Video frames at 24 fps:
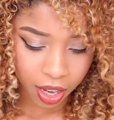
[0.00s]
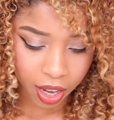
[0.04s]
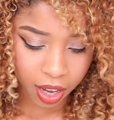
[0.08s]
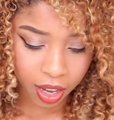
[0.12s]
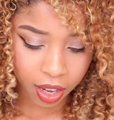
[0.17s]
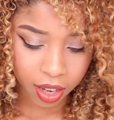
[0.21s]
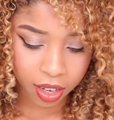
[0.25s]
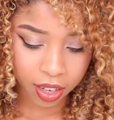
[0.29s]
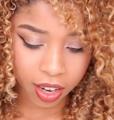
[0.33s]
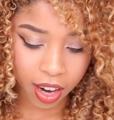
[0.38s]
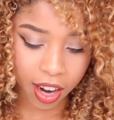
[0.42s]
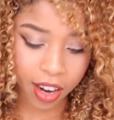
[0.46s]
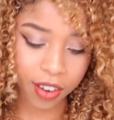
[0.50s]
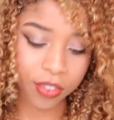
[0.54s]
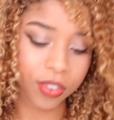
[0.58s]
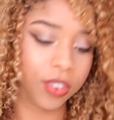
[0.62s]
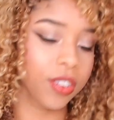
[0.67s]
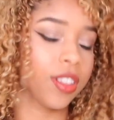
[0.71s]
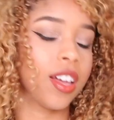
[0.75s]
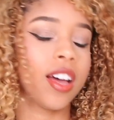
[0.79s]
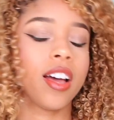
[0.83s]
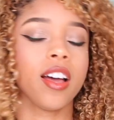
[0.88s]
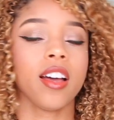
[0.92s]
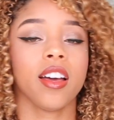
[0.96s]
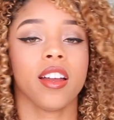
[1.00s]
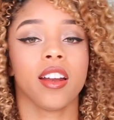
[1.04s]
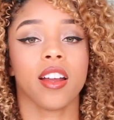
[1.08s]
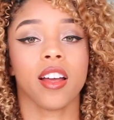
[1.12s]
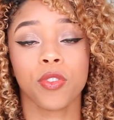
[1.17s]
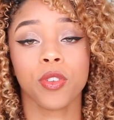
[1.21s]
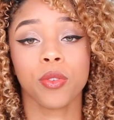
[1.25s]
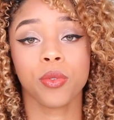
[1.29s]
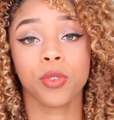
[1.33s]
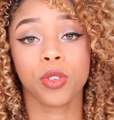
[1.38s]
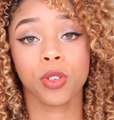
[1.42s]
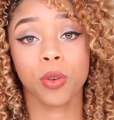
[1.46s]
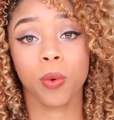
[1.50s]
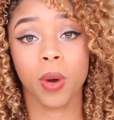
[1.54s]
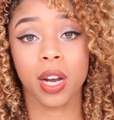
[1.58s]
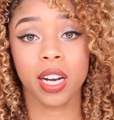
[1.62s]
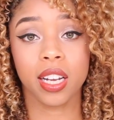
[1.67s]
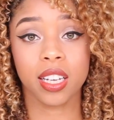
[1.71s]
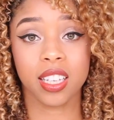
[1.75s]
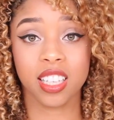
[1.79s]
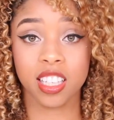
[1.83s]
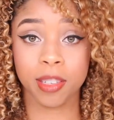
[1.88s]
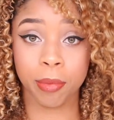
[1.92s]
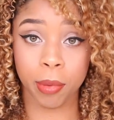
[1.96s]
And after that, if you do want
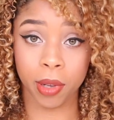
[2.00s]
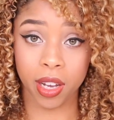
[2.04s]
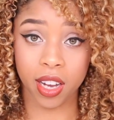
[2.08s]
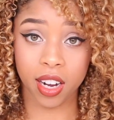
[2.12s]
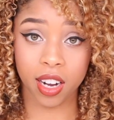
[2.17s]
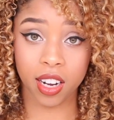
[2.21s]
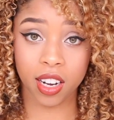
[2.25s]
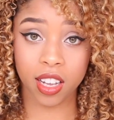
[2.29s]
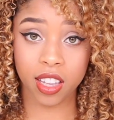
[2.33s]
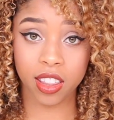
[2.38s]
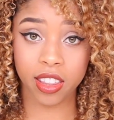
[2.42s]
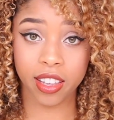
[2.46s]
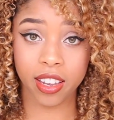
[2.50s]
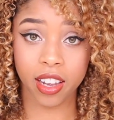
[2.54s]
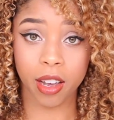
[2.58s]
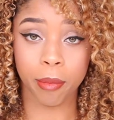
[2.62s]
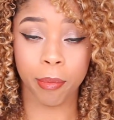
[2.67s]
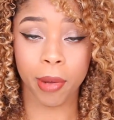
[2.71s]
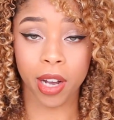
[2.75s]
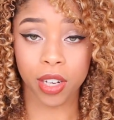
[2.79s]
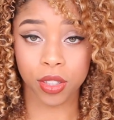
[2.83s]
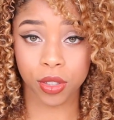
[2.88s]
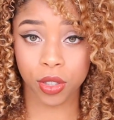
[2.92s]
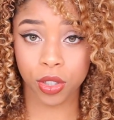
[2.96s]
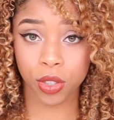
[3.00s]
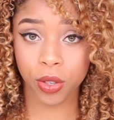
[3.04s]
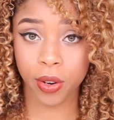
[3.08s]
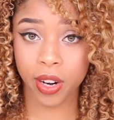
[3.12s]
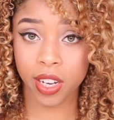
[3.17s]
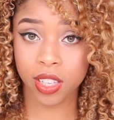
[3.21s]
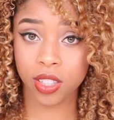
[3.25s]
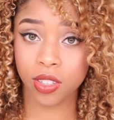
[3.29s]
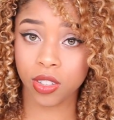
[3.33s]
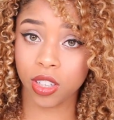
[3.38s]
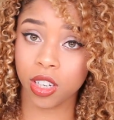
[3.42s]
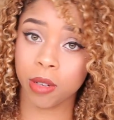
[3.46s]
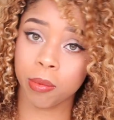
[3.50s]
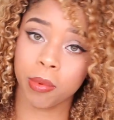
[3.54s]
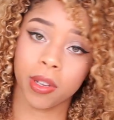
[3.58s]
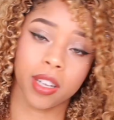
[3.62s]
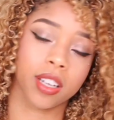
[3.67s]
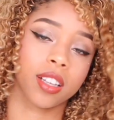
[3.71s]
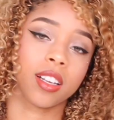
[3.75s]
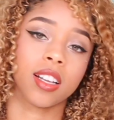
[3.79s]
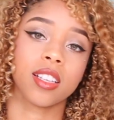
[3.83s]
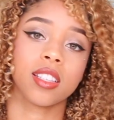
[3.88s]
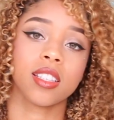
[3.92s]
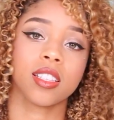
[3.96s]
to explain anything about your transcript,
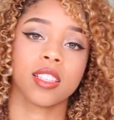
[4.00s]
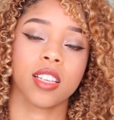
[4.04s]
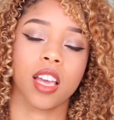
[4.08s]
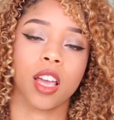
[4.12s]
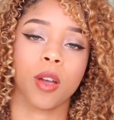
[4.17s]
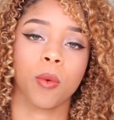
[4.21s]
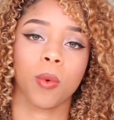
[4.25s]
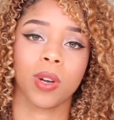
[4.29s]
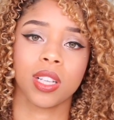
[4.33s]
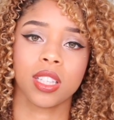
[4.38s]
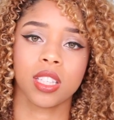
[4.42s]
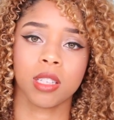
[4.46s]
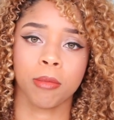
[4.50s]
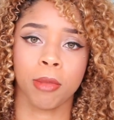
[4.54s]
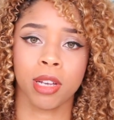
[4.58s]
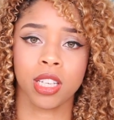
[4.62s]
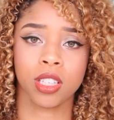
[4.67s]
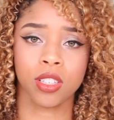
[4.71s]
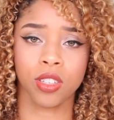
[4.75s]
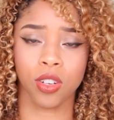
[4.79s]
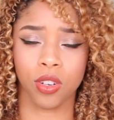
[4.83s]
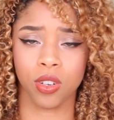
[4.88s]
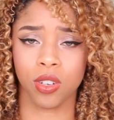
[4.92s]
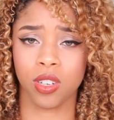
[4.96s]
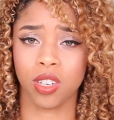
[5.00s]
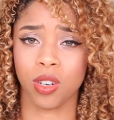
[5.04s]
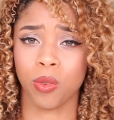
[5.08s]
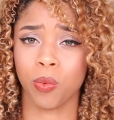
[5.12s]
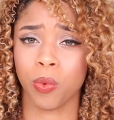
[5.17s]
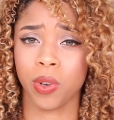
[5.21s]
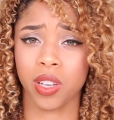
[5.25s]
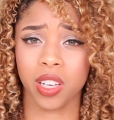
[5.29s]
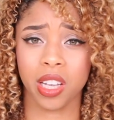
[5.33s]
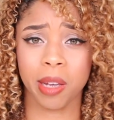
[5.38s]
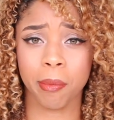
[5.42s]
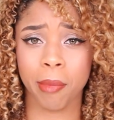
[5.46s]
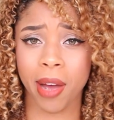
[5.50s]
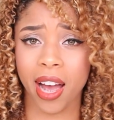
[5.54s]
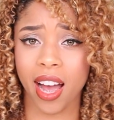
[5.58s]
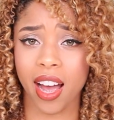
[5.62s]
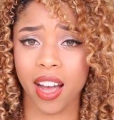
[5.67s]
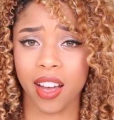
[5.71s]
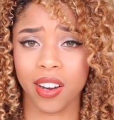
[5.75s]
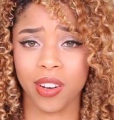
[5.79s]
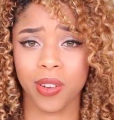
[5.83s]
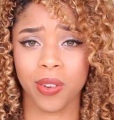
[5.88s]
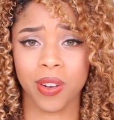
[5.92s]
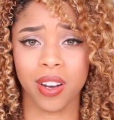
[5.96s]
like let's say one semester you did really
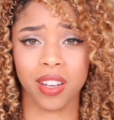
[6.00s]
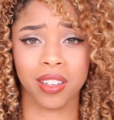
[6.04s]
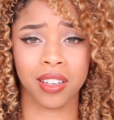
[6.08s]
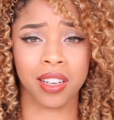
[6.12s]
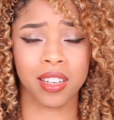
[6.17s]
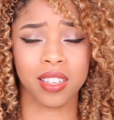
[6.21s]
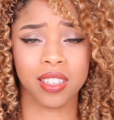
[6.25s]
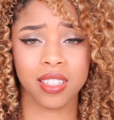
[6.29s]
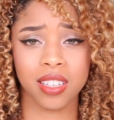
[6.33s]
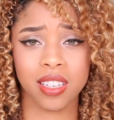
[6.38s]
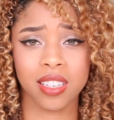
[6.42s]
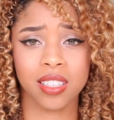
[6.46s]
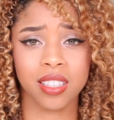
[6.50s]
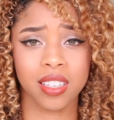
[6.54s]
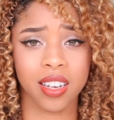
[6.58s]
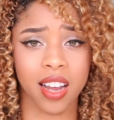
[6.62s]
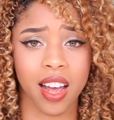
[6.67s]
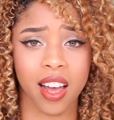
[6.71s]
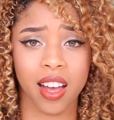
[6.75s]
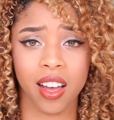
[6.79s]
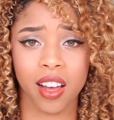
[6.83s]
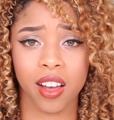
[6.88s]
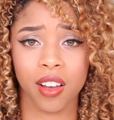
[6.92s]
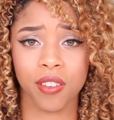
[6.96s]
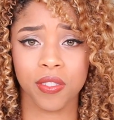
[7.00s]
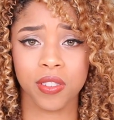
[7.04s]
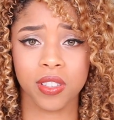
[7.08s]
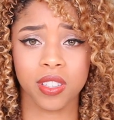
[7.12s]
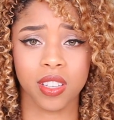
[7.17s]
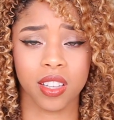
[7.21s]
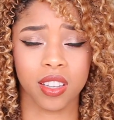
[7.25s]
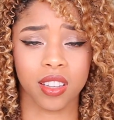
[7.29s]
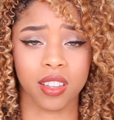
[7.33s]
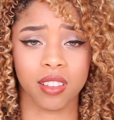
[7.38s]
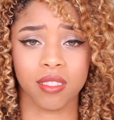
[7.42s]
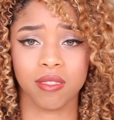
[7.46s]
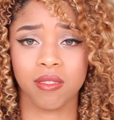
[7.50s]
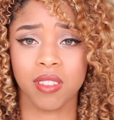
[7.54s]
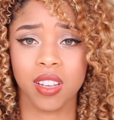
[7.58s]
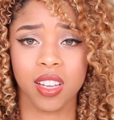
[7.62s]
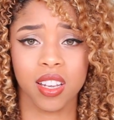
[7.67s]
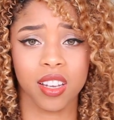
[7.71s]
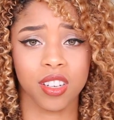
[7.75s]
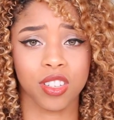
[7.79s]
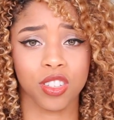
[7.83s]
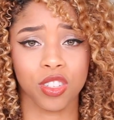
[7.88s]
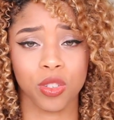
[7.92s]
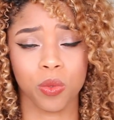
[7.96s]
bad, you got like D's and F's, and
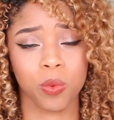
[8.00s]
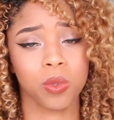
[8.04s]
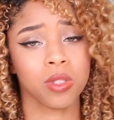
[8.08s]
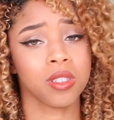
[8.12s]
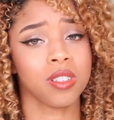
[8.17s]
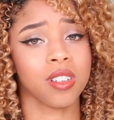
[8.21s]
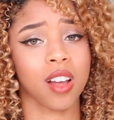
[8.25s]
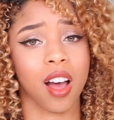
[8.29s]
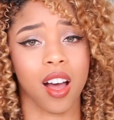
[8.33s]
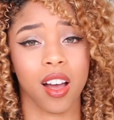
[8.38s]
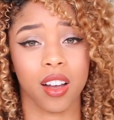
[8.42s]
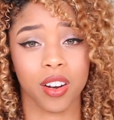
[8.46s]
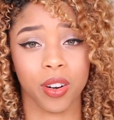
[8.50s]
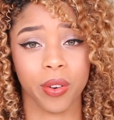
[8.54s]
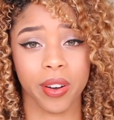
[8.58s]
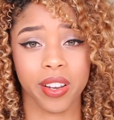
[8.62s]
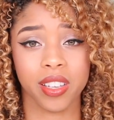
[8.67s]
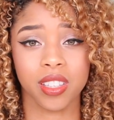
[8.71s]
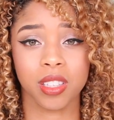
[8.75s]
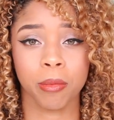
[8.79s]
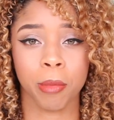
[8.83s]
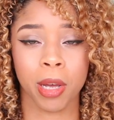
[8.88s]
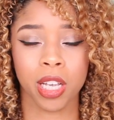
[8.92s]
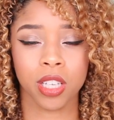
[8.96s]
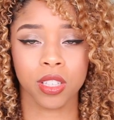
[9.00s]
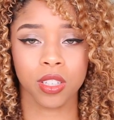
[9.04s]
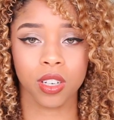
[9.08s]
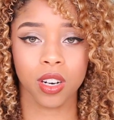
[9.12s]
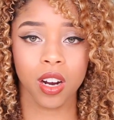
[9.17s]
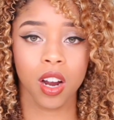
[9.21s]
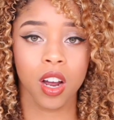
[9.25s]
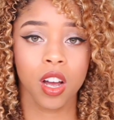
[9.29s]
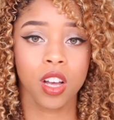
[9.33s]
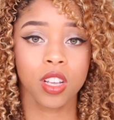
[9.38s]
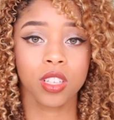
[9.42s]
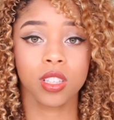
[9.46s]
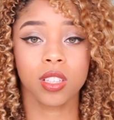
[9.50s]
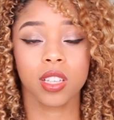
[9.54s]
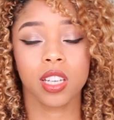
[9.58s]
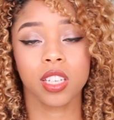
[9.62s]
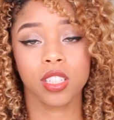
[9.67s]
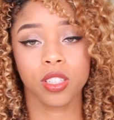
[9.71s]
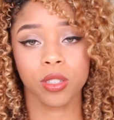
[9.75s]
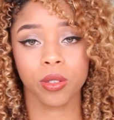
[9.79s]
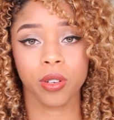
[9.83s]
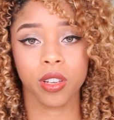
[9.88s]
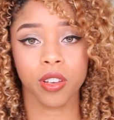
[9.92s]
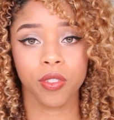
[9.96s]
it just was not a great semester, so they
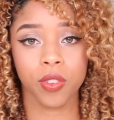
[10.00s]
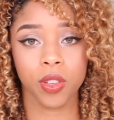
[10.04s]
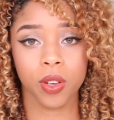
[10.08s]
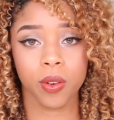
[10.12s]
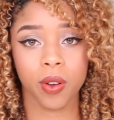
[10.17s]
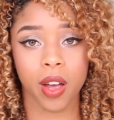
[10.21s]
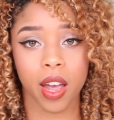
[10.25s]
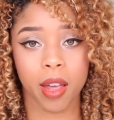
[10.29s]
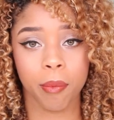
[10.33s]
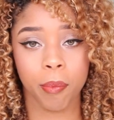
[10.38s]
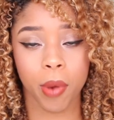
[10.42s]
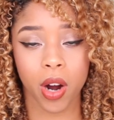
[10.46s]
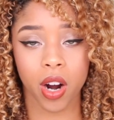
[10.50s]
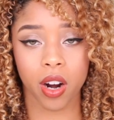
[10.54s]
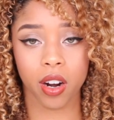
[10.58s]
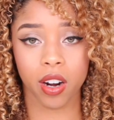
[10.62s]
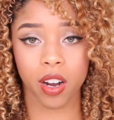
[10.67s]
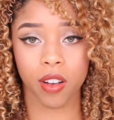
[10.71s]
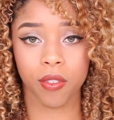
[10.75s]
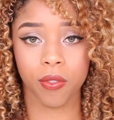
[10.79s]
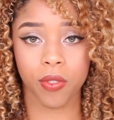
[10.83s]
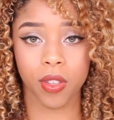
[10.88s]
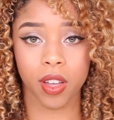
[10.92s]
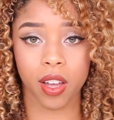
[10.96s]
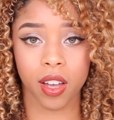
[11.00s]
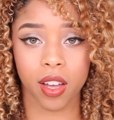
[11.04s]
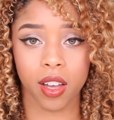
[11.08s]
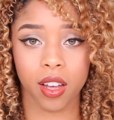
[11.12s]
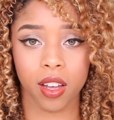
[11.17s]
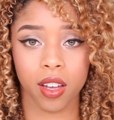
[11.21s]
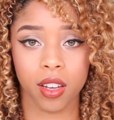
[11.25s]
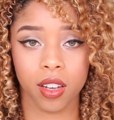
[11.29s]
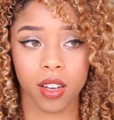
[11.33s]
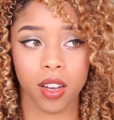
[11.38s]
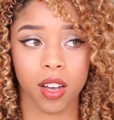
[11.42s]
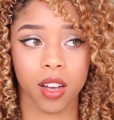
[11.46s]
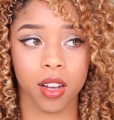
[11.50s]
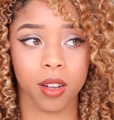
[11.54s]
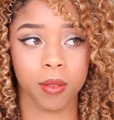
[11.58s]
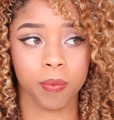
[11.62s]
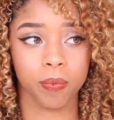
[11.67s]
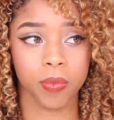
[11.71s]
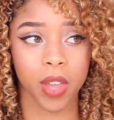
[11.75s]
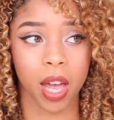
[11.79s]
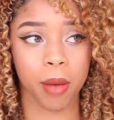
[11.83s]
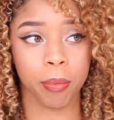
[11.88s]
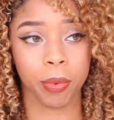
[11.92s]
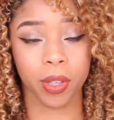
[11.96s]
do give you a part of the
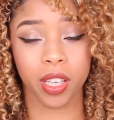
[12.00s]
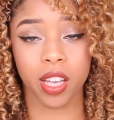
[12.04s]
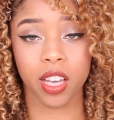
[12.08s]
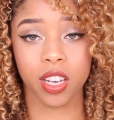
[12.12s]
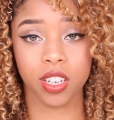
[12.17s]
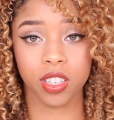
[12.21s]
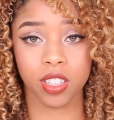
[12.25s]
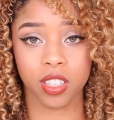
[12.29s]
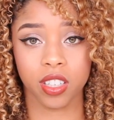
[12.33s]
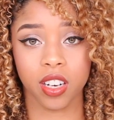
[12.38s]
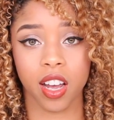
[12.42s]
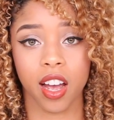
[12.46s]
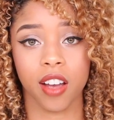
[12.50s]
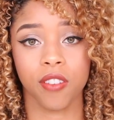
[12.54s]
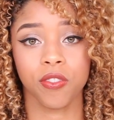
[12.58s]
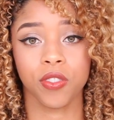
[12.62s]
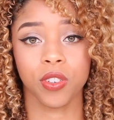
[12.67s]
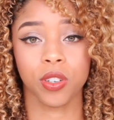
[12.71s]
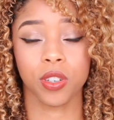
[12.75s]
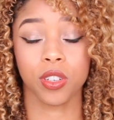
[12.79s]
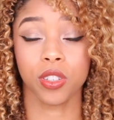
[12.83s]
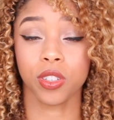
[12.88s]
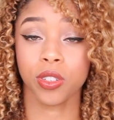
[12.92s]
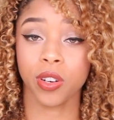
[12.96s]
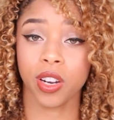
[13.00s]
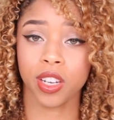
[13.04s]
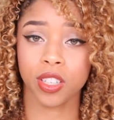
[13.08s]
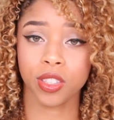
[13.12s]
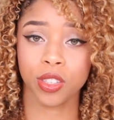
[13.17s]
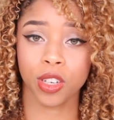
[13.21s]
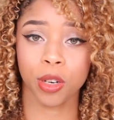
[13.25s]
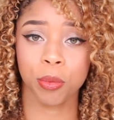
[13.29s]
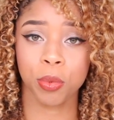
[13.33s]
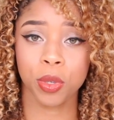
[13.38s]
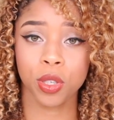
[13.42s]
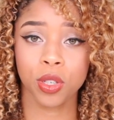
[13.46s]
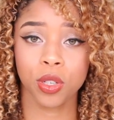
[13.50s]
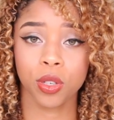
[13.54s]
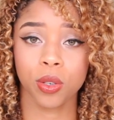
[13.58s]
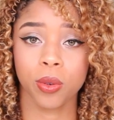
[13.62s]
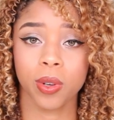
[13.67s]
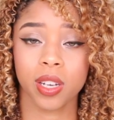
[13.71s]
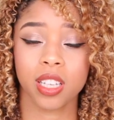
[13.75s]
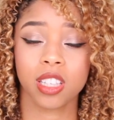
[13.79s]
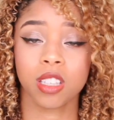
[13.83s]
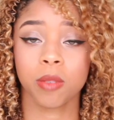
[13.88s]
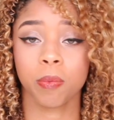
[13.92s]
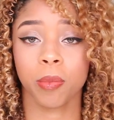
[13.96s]
application after your transcripts
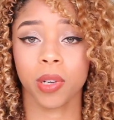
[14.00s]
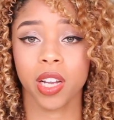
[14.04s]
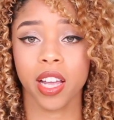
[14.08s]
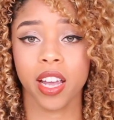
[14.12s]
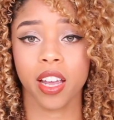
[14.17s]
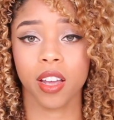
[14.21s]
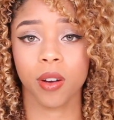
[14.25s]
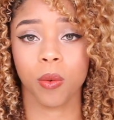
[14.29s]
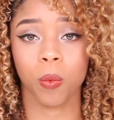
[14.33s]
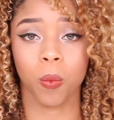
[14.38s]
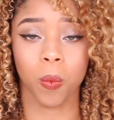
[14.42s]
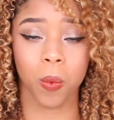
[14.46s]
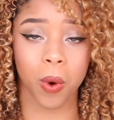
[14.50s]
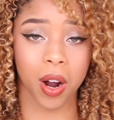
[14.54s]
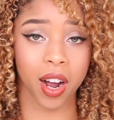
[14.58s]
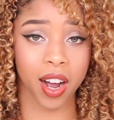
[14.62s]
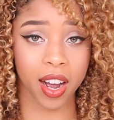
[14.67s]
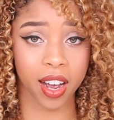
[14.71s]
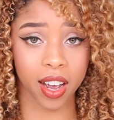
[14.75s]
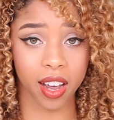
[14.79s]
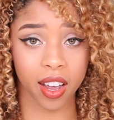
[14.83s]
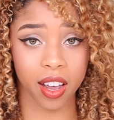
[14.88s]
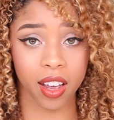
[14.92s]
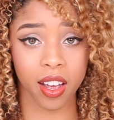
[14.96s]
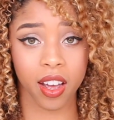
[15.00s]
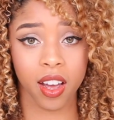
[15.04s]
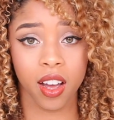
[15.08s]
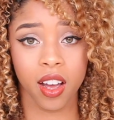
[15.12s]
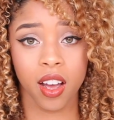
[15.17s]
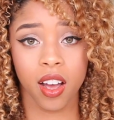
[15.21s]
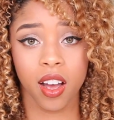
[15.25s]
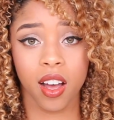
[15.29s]
to explain why